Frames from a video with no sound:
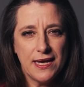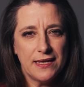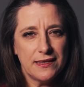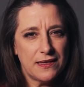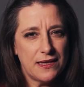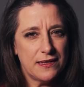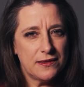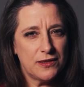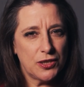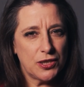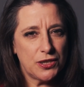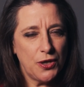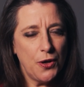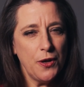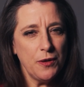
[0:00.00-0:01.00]
So there's
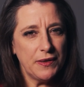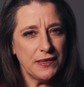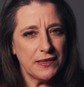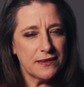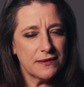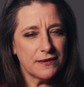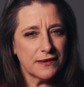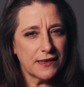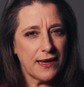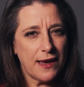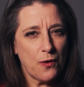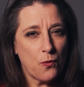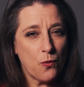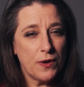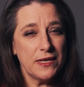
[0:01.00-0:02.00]
discernment, okay?
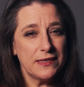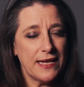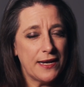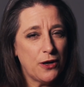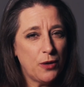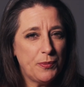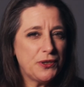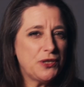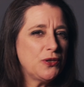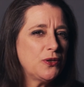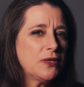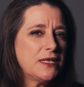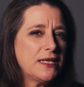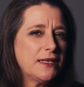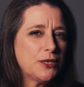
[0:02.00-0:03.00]
What is that
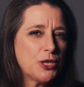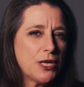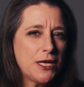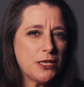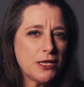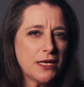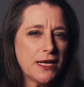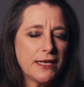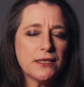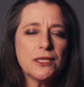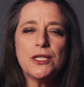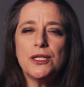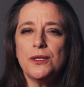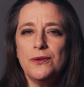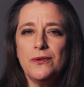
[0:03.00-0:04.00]
opportunity in changing line
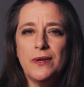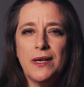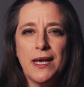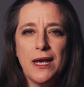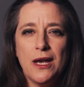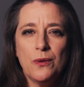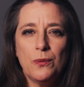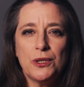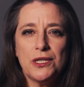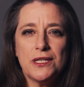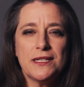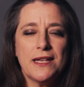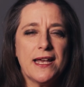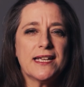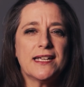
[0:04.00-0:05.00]
2, which
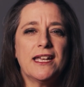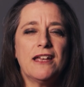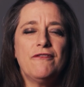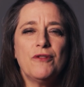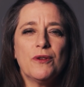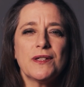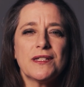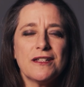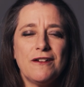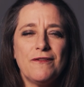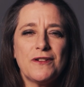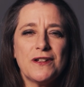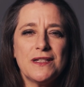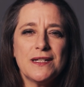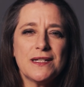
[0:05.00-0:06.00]
is give yourself
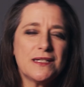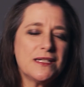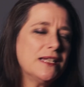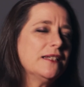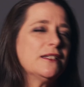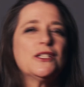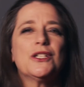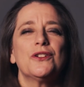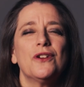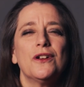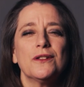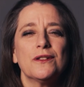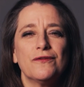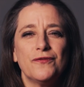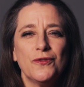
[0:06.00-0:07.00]
to this. It
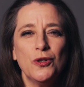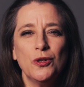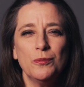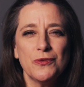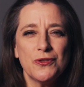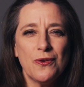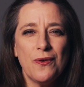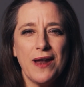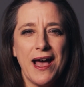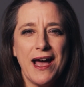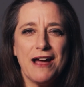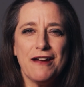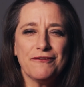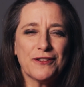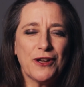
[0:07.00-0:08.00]
transforms your
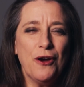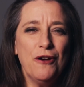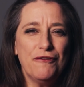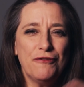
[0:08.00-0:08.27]
life. Go